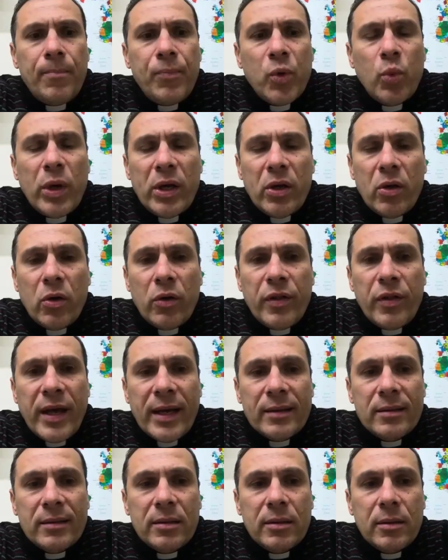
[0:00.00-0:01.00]
We know
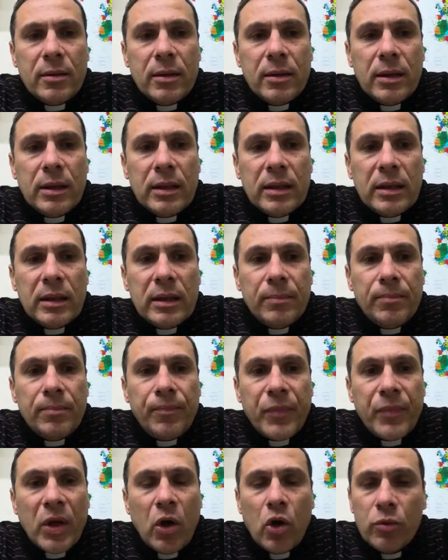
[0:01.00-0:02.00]
that
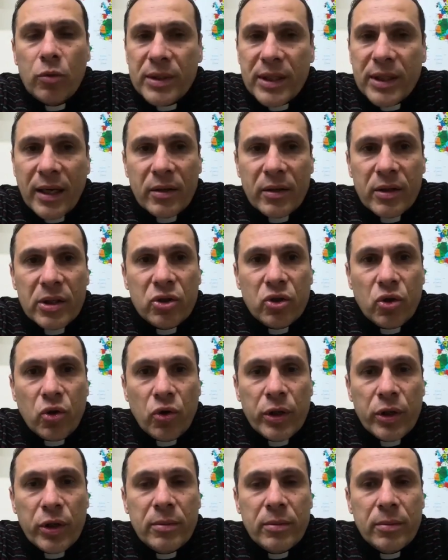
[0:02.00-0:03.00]
homes are
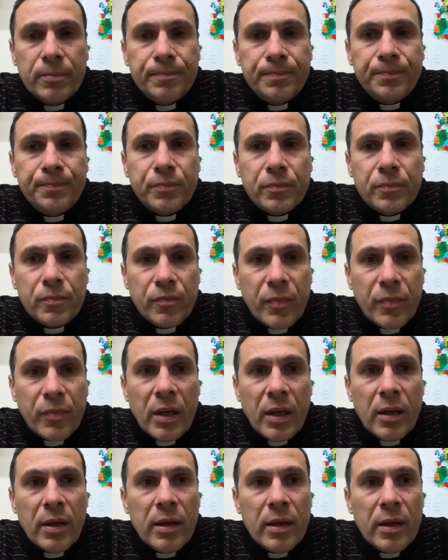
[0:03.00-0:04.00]
destroyed.
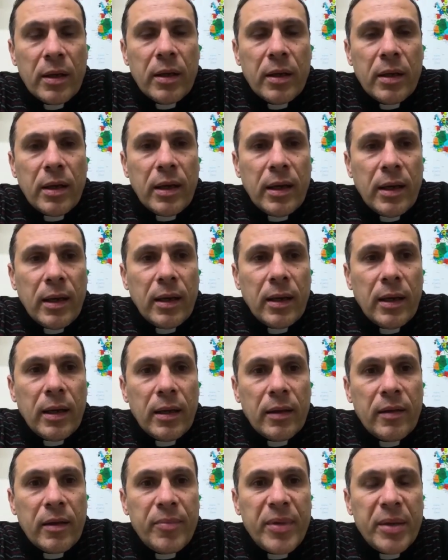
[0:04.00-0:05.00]

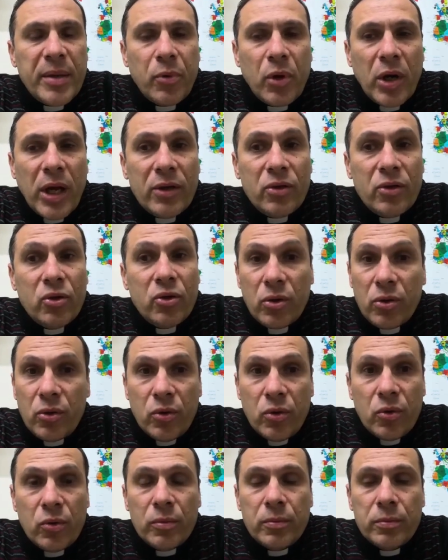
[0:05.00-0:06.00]
The people I talked
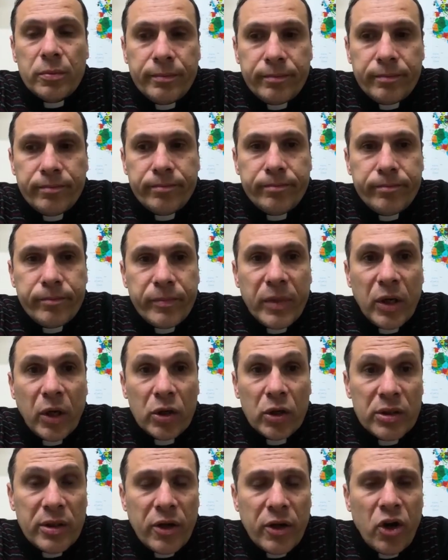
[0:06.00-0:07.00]
to
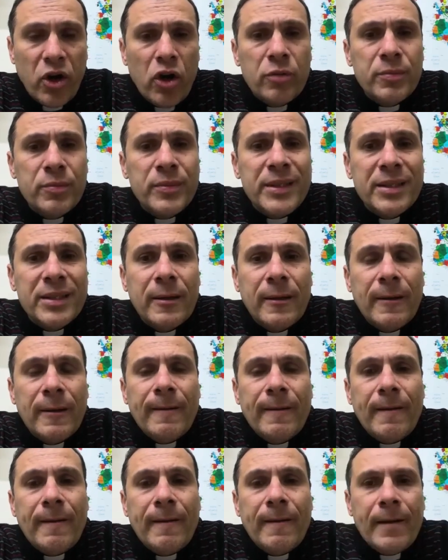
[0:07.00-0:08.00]
lost their homes.
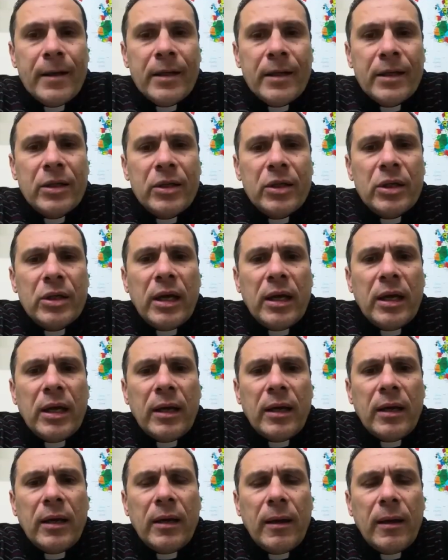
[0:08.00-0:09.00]

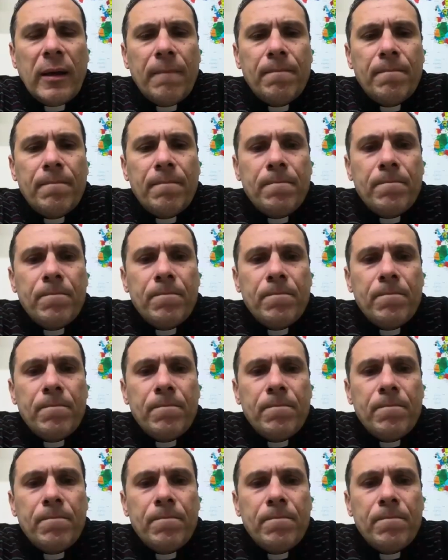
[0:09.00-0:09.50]
And